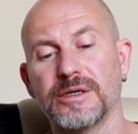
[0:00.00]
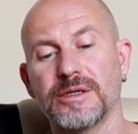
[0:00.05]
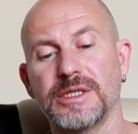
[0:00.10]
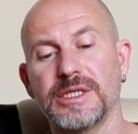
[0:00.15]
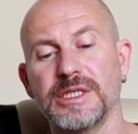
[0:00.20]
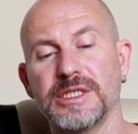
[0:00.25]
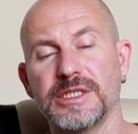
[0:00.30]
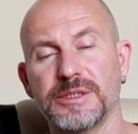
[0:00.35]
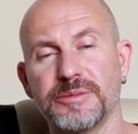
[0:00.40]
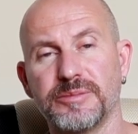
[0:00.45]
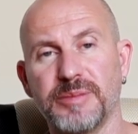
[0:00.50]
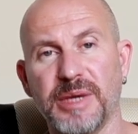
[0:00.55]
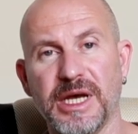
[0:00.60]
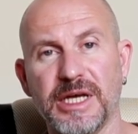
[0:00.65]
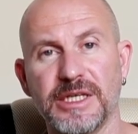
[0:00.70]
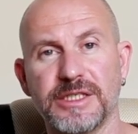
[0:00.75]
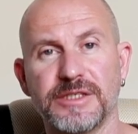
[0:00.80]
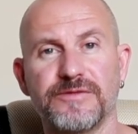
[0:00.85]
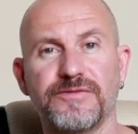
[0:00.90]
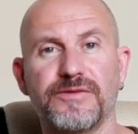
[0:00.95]
is
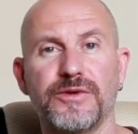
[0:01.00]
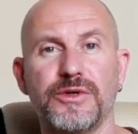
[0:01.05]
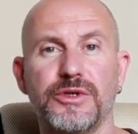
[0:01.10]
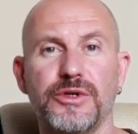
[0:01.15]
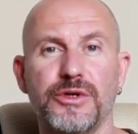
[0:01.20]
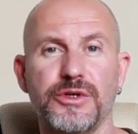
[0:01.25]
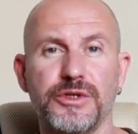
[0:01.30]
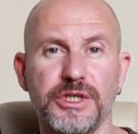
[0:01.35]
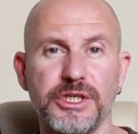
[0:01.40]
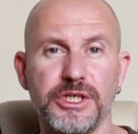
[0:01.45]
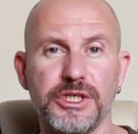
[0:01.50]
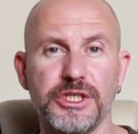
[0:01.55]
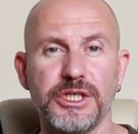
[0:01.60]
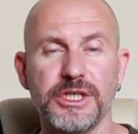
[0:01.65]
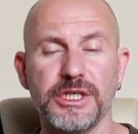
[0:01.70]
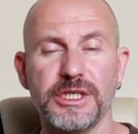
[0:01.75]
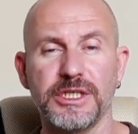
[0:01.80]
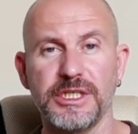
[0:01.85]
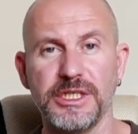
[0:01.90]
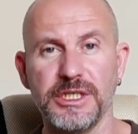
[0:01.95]
best for your
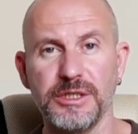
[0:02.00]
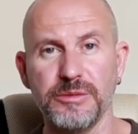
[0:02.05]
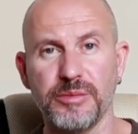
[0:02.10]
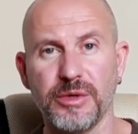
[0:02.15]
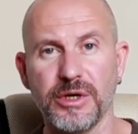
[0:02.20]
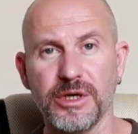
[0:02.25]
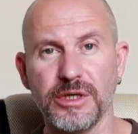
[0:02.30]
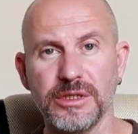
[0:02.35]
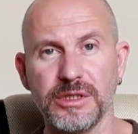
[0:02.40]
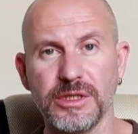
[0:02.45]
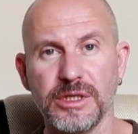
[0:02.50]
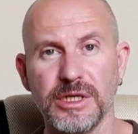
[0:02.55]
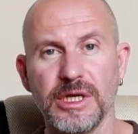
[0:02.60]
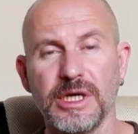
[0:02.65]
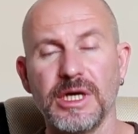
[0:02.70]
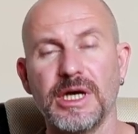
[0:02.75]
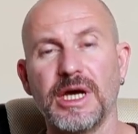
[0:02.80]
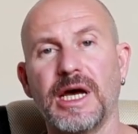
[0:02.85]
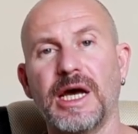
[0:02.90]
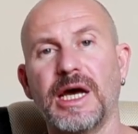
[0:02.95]
Yixing teapot,
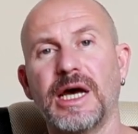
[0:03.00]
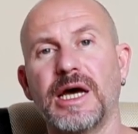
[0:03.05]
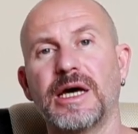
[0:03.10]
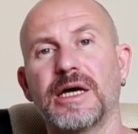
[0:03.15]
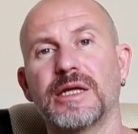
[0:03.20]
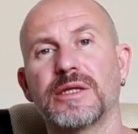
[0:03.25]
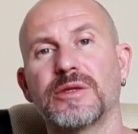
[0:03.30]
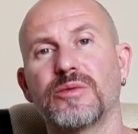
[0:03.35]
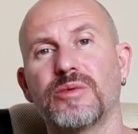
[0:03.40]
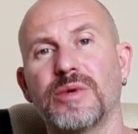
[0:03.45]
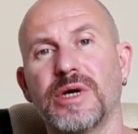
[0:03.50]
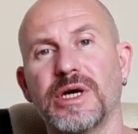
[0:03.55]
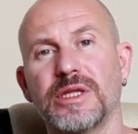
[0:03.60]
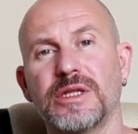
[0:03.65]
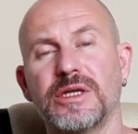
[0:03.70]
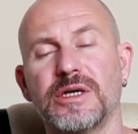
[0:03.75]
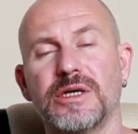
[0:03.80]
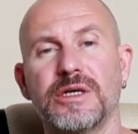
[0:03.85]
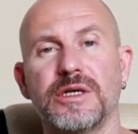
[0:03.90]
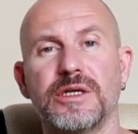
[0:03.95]
and
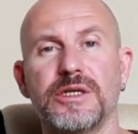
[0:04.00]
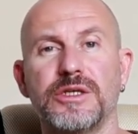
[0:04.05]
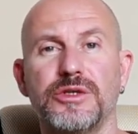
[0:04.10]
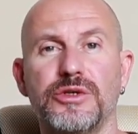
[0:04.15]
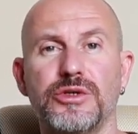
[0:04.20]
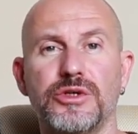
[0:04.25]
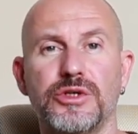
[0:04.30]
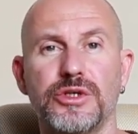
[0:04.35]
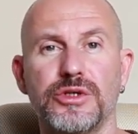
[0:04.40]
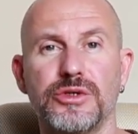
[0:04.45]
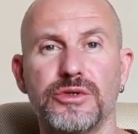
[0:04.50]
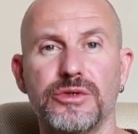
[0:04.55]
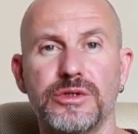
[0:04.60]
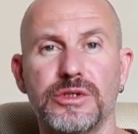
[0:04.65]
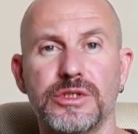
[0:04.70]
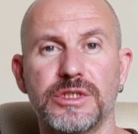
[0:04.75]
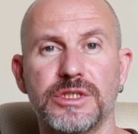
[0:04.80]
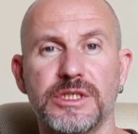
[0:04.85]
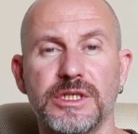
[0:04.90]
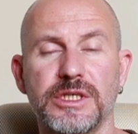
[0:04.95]
whether you should
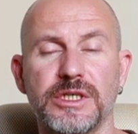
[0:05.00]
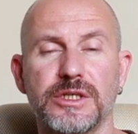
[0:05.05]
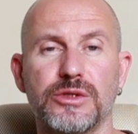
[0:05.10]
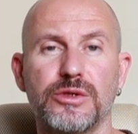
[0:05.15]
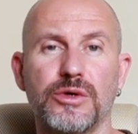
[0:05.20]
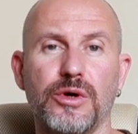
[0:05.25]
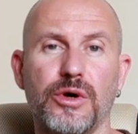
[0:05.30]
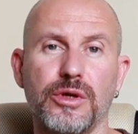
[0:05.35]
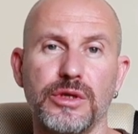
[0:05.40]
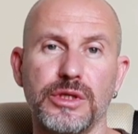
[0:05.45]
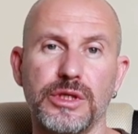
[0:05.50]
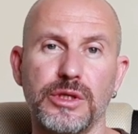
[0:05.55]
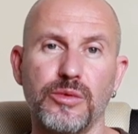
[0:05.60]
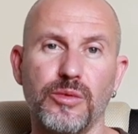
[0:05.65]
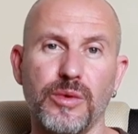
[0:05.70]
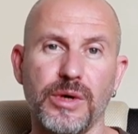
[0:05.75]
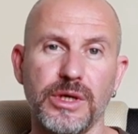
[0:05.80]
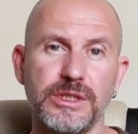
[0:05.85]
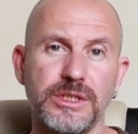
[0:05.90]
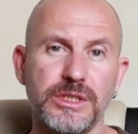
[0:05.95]
stick to only
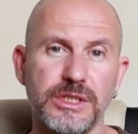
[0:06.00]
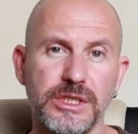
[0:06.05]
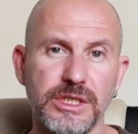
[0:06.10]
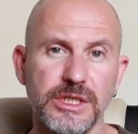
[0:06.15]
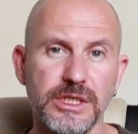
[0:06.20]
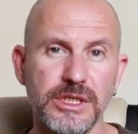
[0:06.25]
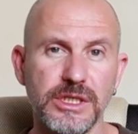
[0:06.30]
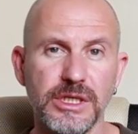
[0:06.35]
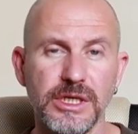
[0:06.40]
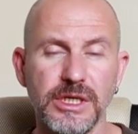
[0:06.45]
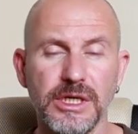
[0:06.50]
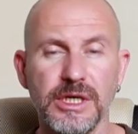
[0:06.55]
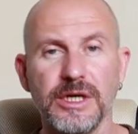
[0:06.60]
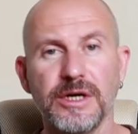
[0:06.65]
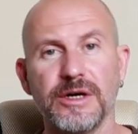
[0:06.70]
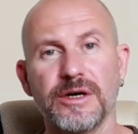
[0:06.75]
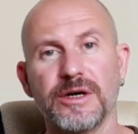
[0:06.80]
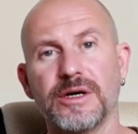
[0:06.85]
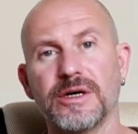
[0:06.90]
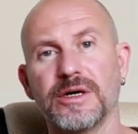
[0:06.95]
one tea
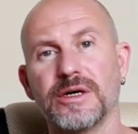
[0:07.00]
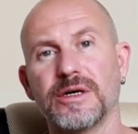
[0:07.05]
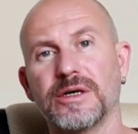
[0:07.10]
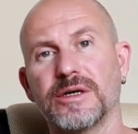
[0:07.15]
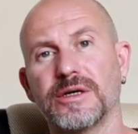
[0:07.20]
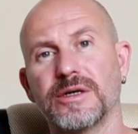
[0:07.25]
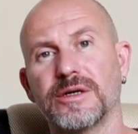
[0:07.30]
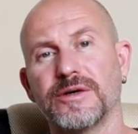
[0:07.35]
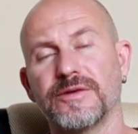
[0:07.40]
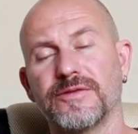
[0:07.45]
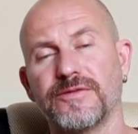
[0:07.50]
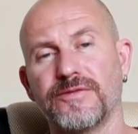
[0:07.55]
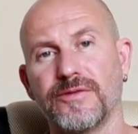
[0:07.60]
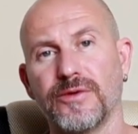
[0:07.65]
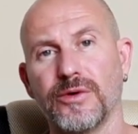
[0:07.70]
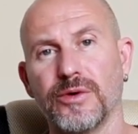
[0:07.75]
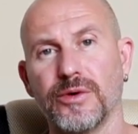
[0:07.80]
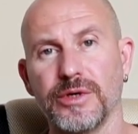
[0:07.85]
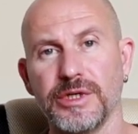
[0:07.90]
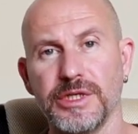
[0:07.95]

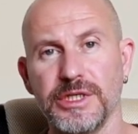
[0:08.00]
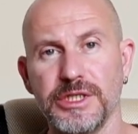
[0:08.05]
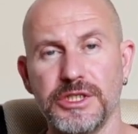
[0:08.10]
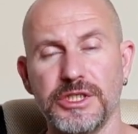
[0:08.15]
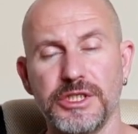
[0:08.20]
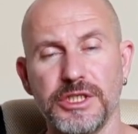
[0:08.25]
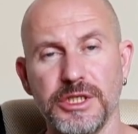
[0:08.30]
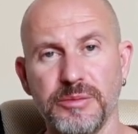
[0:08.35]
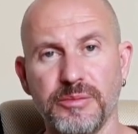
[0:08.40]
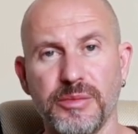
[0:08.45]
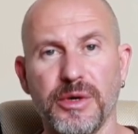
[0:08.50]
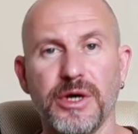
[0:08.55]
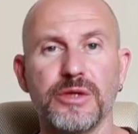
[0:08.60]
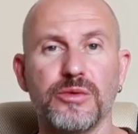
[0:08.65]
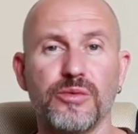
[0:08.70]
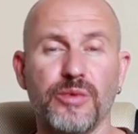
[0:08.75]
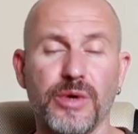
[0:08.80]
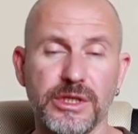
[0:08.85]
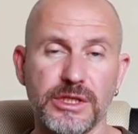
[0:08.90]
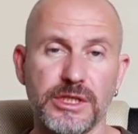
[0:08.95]
for each
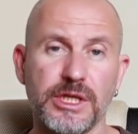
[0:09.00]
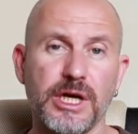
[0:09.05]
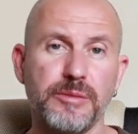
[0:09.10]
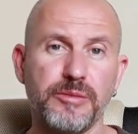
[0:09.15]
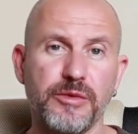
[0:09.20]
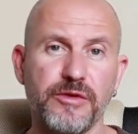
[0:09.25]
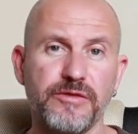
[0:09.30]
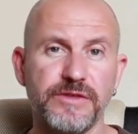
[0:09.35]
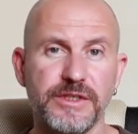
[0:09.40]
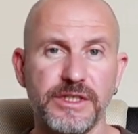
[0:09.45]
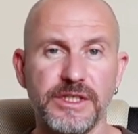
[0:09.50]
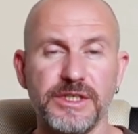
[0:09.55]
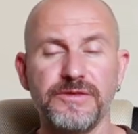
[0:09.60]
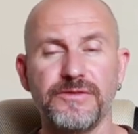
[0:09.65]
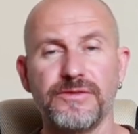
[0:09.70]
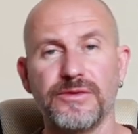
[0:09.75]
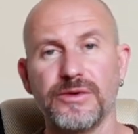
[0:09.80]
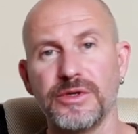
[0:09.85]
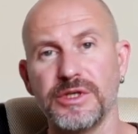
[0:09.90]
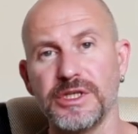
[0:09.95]
teapot, one type of tea
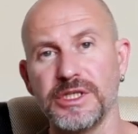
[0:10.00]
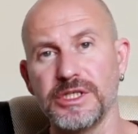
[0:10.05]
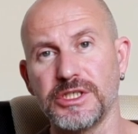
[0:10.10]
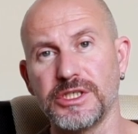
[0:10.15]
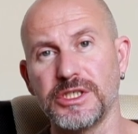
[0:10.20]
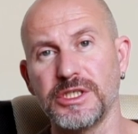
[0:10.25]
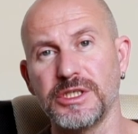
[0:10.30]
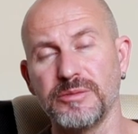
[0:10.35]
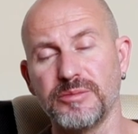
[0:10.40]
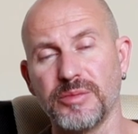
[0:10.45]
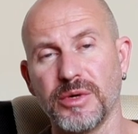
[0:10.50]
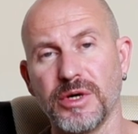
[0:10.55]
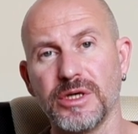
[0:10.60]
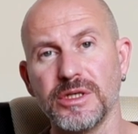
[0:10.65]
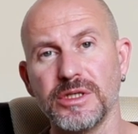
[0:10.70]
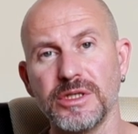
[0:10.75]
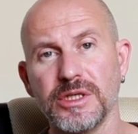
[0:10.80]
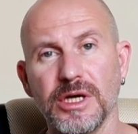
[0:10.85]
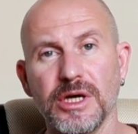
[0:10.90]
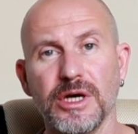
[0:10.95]
for each
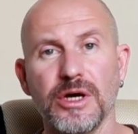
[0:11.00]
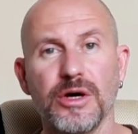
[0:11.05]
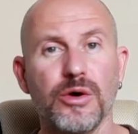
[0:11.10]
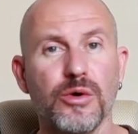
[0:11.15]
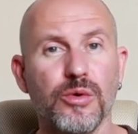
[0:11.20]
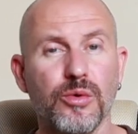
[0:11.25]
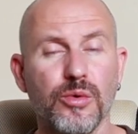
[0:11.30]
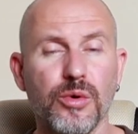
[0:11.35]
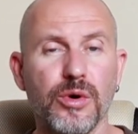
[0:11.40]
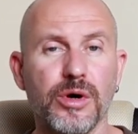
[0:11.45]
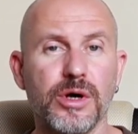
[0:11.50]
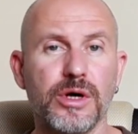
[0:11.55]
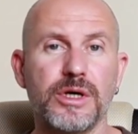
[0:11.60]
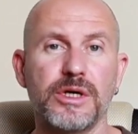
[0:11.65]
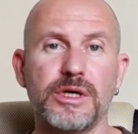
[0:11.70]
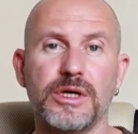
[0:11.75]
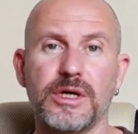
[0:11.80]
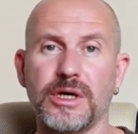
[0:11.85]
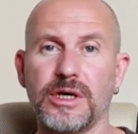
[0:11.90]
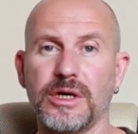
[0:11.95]
teapot, or
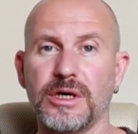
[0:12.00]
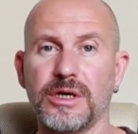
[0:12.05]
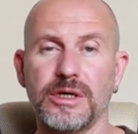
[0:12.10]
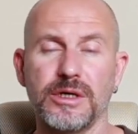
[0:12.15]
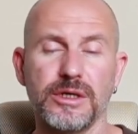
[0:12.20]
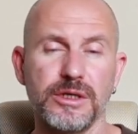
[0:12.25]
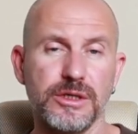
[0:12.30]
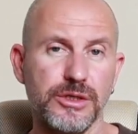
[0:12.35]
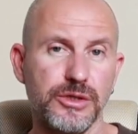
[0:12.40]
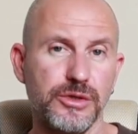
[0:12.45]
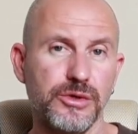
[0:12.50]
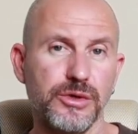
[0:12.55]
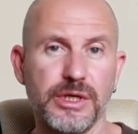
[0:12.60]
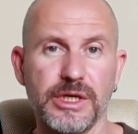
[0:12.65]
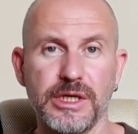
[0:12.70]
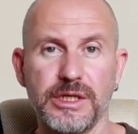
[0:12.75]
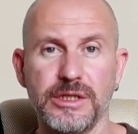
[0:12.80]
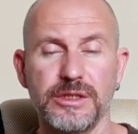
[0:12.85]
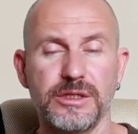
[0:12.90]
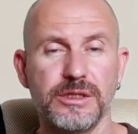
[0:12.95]
you
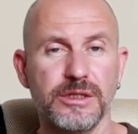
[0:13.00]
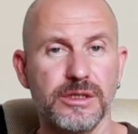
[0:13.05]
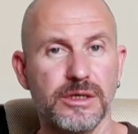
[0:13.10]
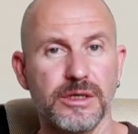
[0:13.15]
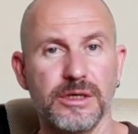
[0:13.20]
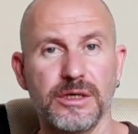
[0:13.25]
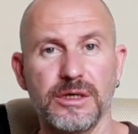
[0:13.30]
can